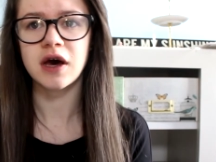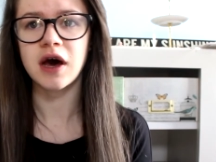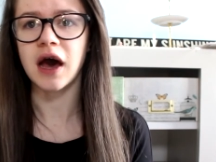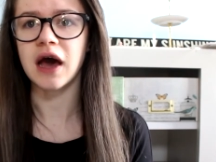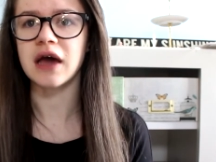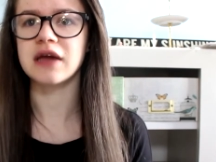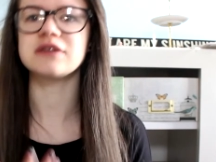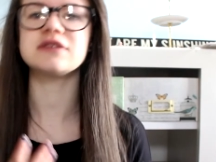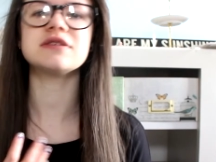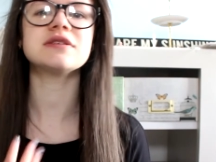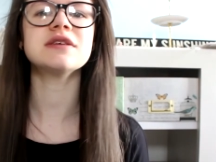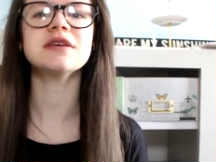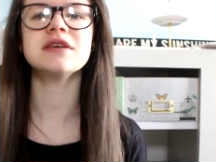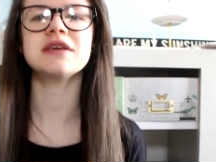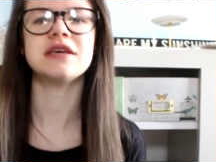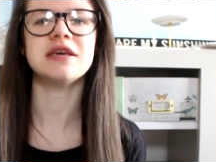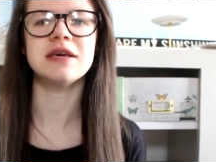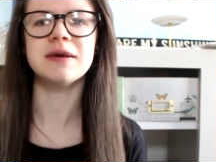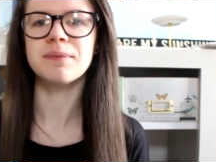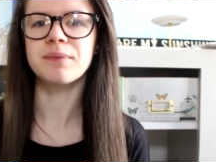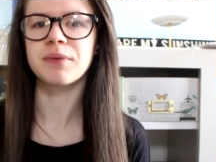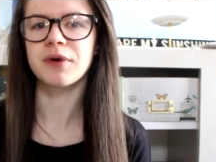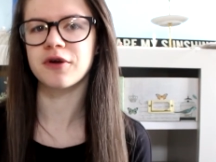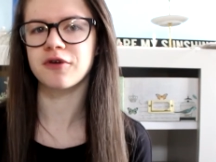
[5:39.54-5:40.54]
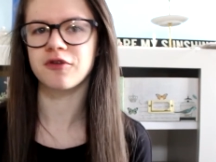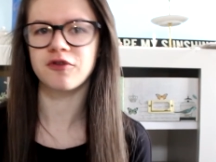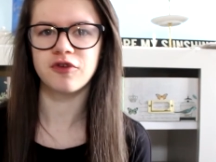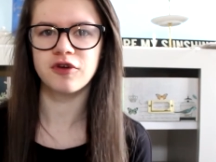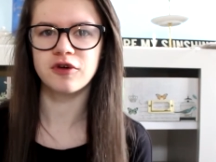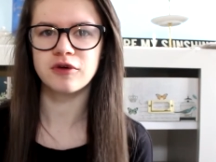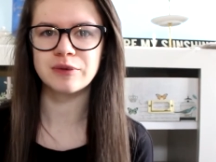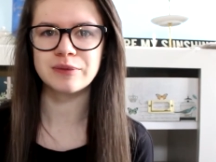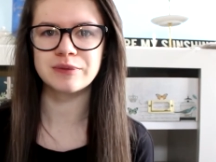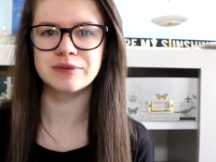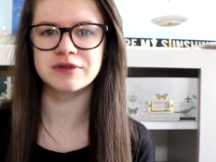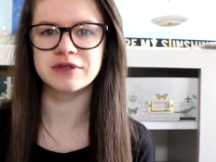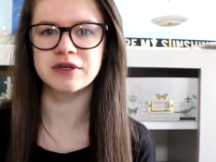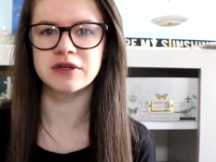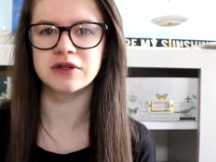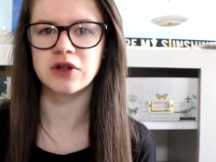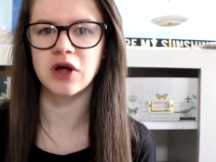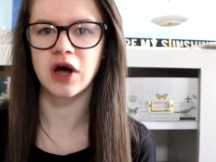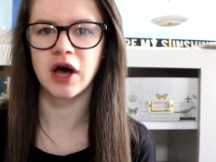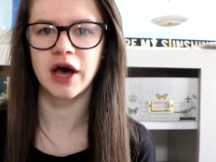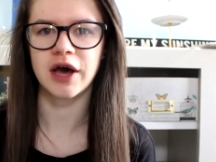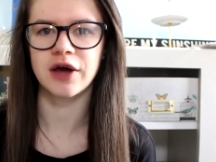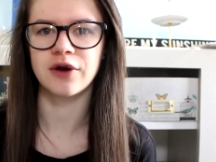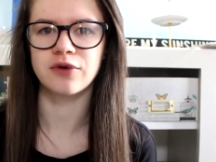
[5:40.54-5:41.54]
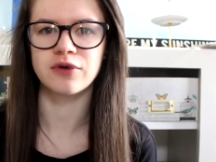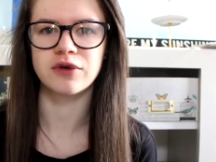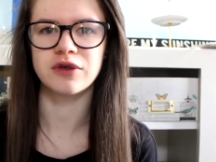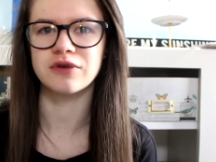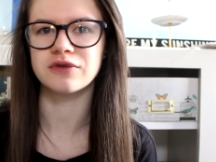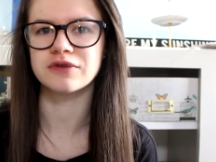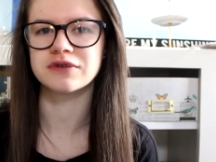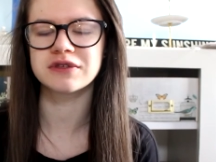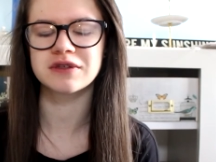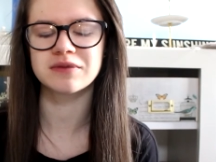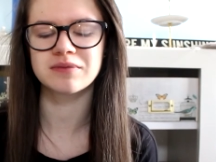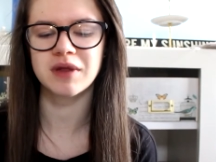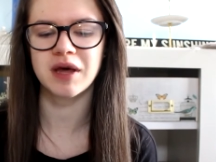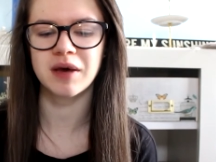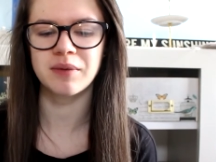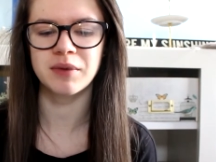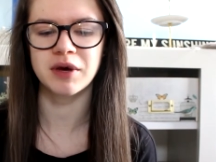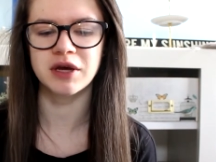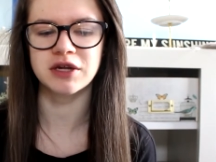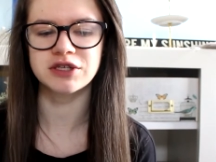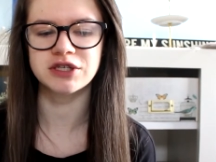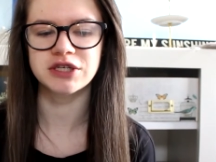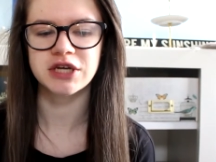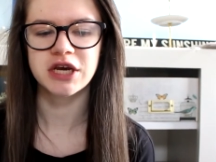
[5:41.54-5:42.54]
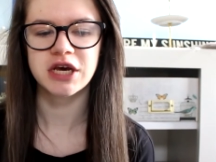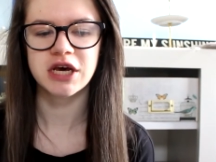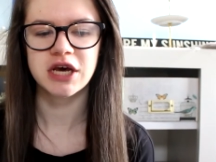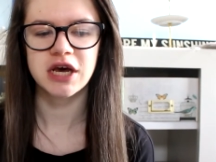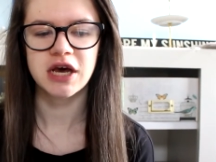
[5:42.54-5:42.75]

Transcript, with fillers: I just like keep perfumes a lot. I don't use them that much.